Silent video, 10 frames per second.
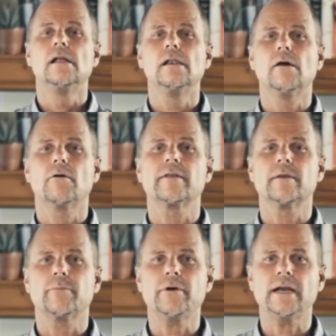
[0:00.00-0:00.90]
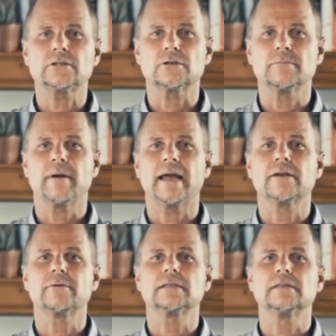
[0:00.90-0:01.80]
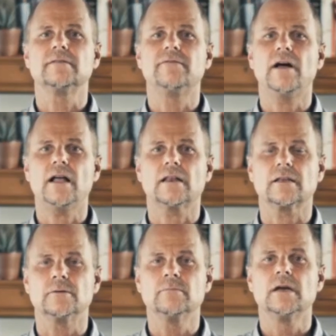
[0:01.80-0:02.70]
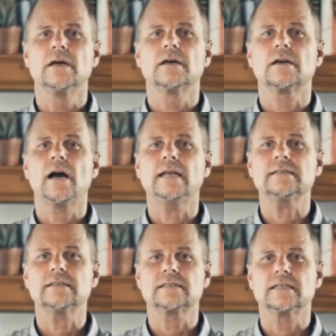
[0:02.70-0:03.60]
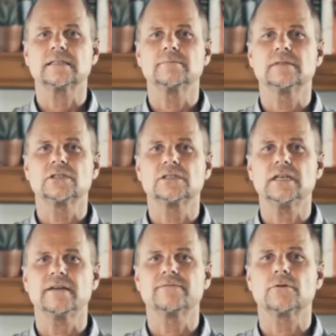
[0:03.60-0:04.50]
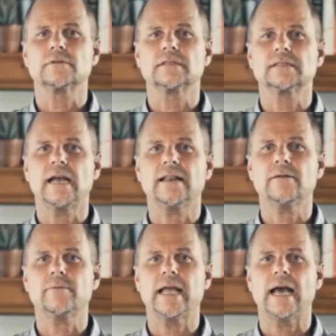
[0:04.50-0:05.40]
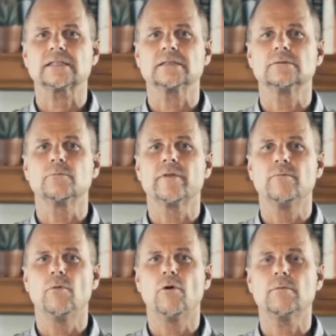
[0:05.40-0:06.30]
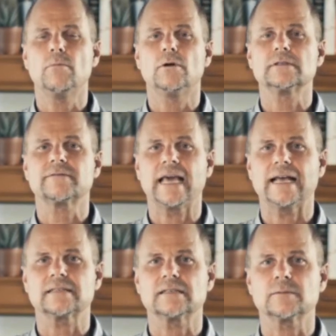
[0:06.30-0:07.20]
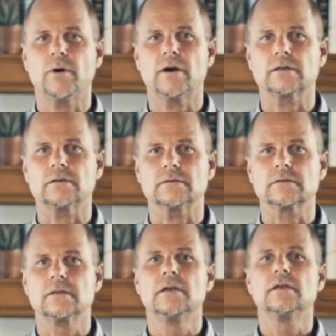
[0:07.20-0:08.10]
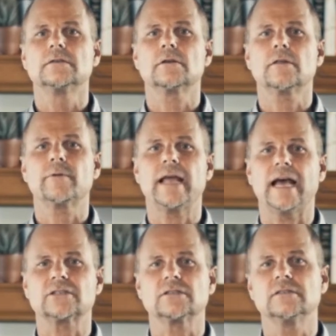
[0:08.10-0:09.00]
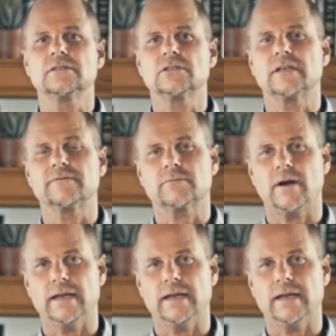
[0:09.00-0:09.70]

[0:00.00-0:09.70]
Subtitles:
Lowering the pressure by increasing the volume causes the system to shift toward the side of the reaction with more moles of gaseous particles, so the reaction shifts